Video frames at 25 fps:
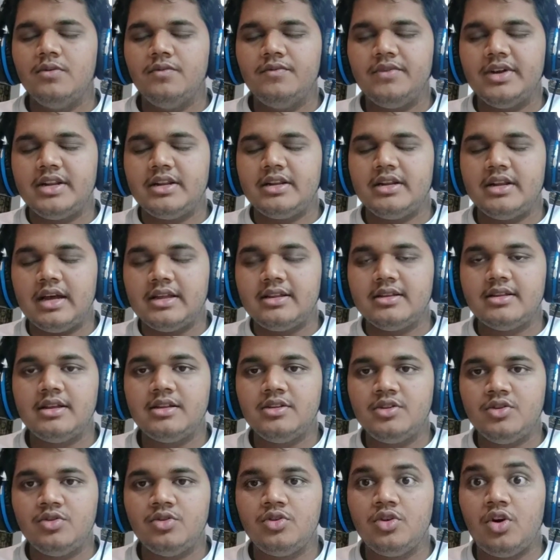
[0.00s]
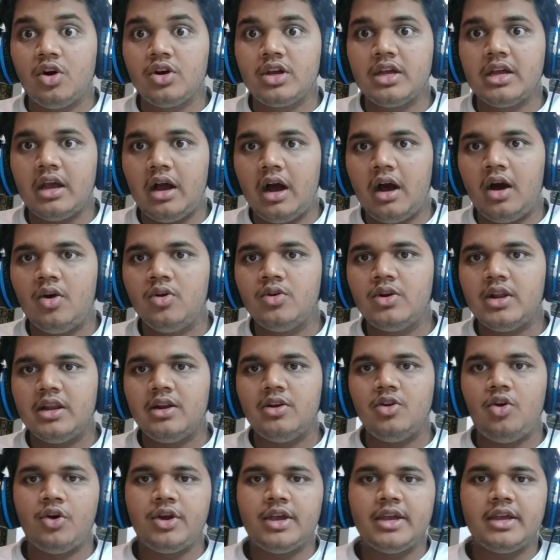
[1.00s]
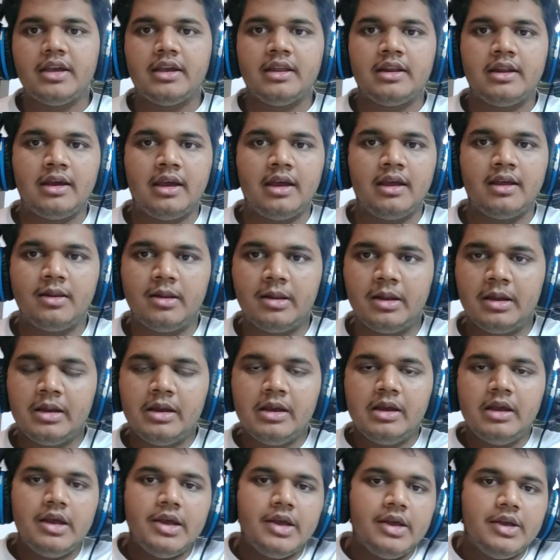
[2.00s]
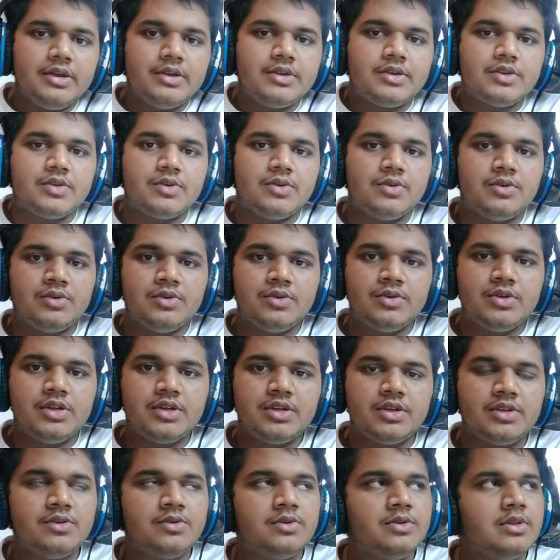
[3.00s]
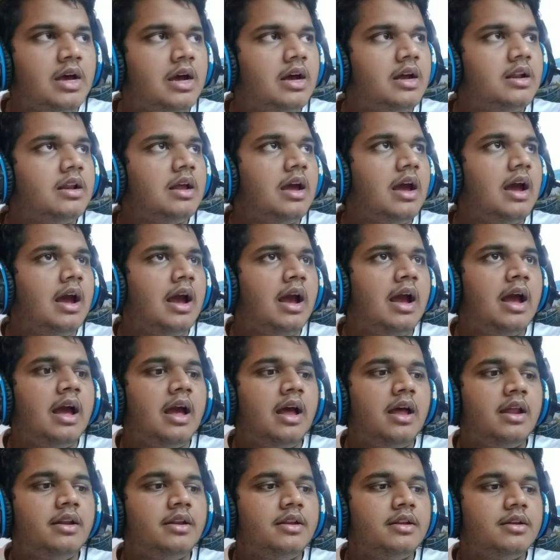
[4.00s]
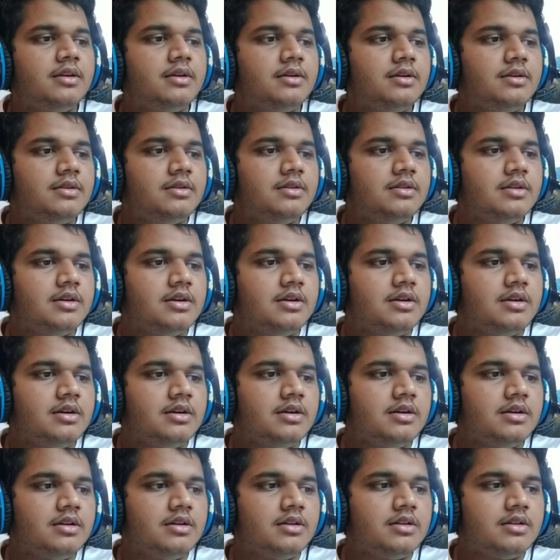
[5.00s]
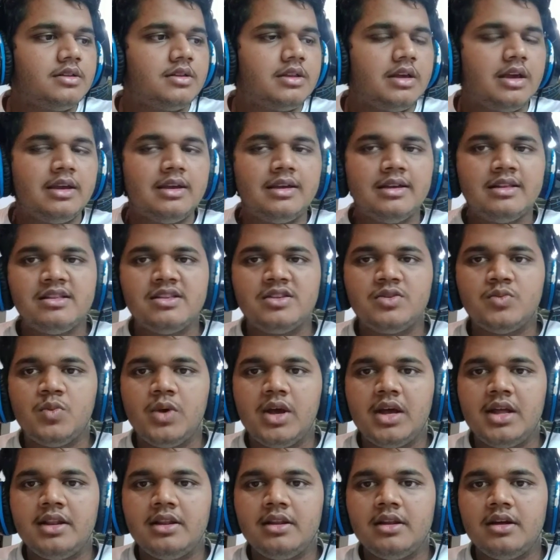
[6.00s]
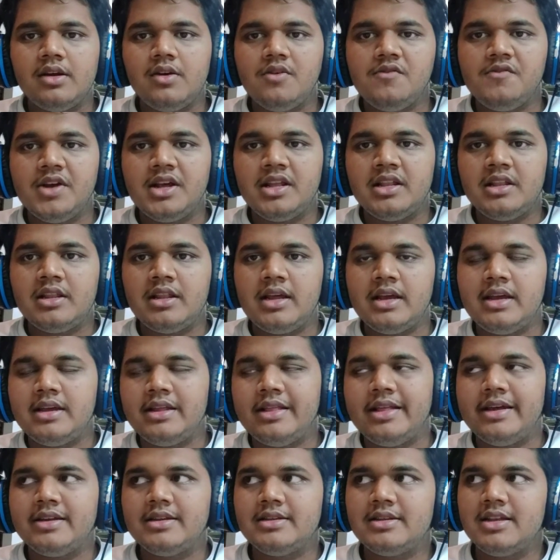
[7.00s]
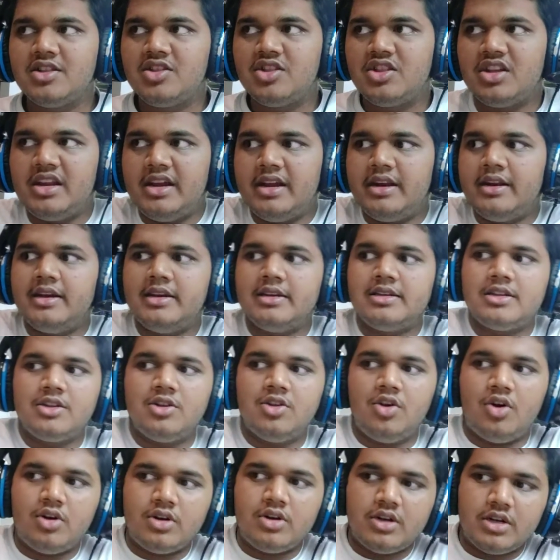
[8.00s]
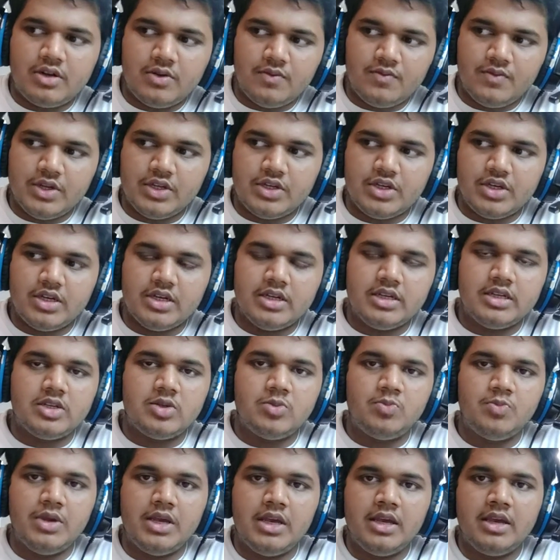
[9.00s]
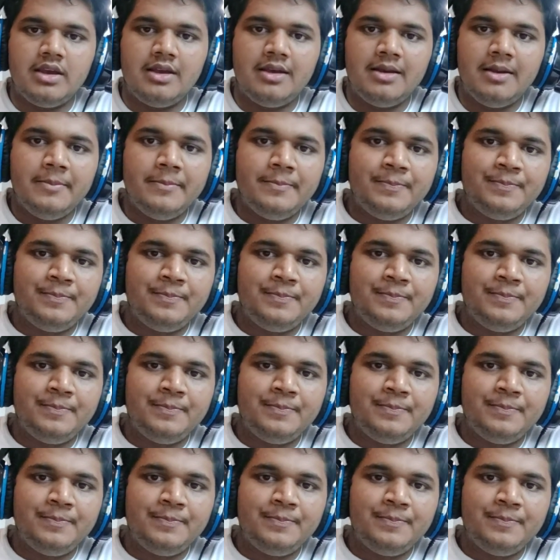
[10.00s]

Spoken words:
but rather than you logging out and logging in again. So just do that. And the thing is, when like there is a 3 day slot which is being